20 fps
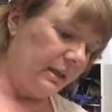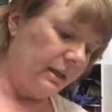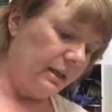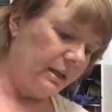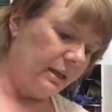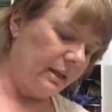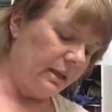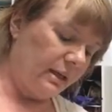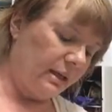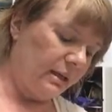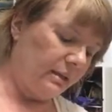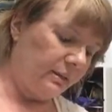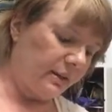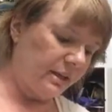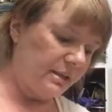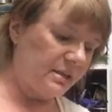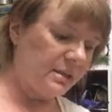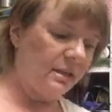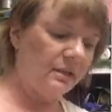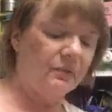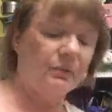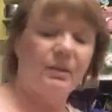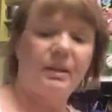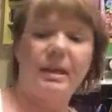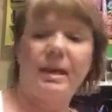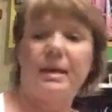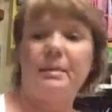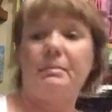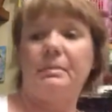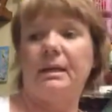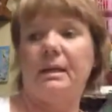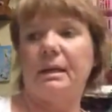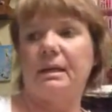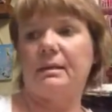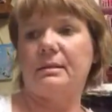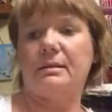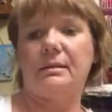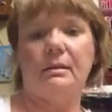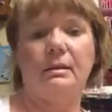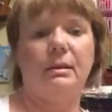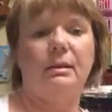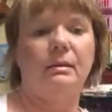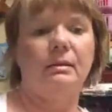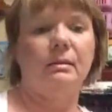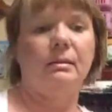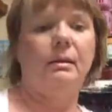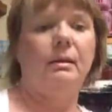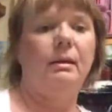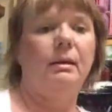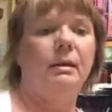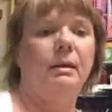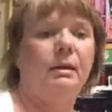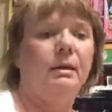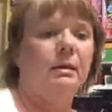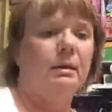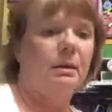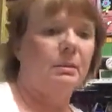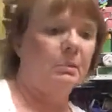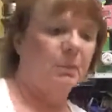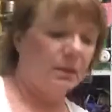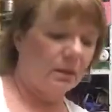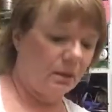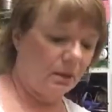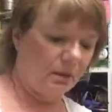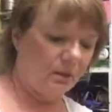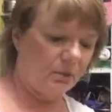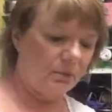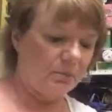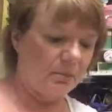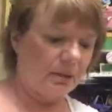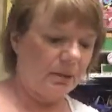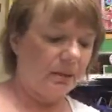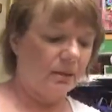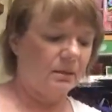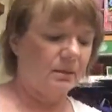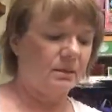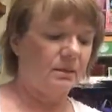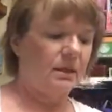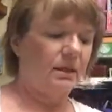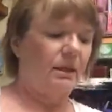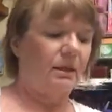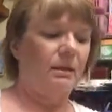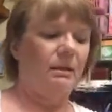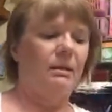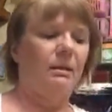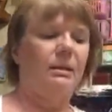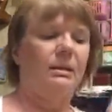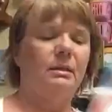And that's it for that magazine. Then my other magazine